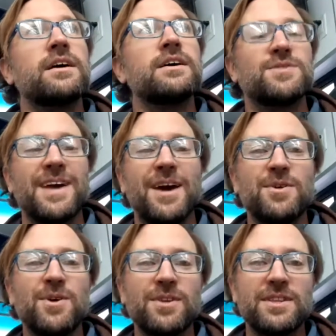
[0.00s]
so yeah, we
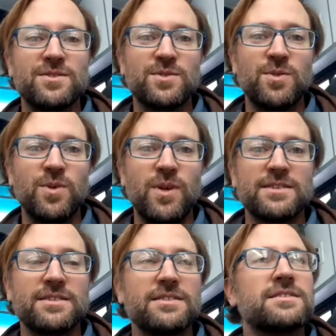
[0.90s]
go to these
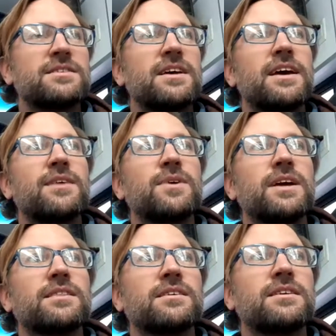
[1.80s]
schoolhouses and we
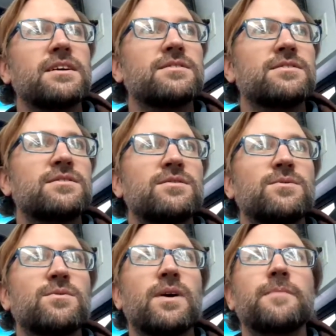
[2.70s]
get the kids
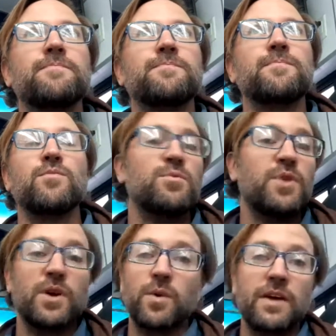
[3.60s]
to we
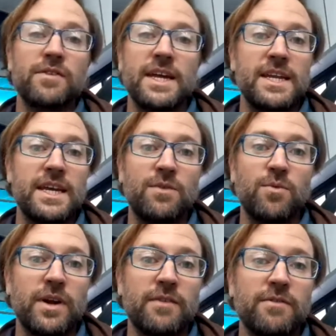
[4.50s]
bring whatever they need,
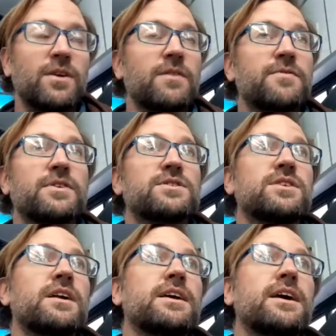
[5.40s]
whatever, you know, if they're
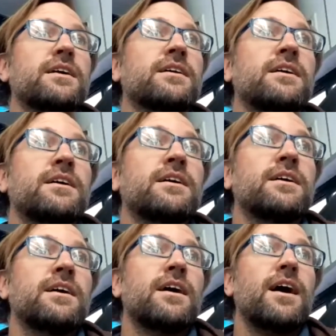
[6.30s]
studying
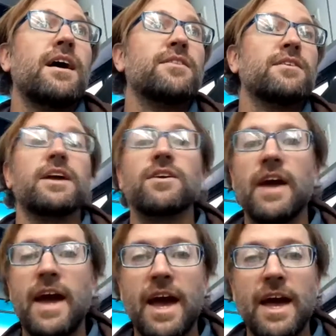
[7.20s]
the letter
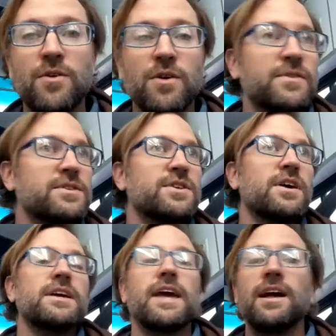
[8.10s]
A, or if they're
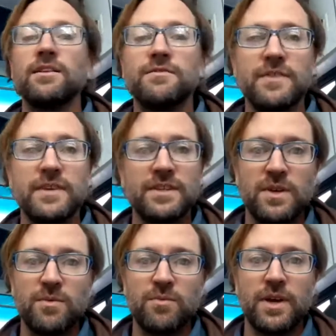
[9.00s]
studying elephant,
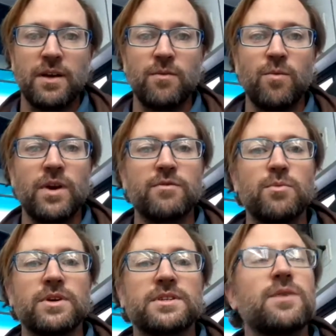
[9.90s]
we can bring whatever
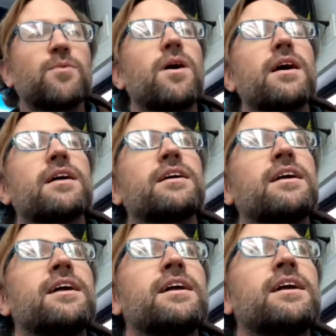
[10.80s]
books they want.
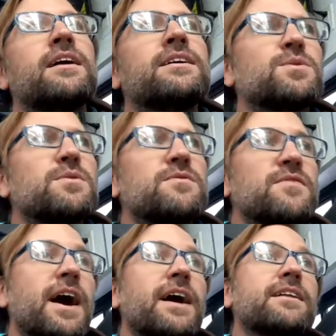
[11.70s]
So we've
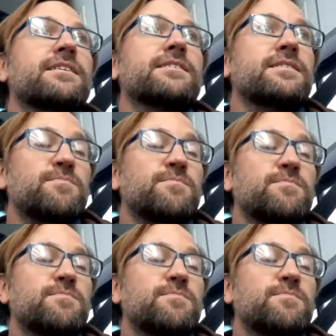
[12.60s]
got kids as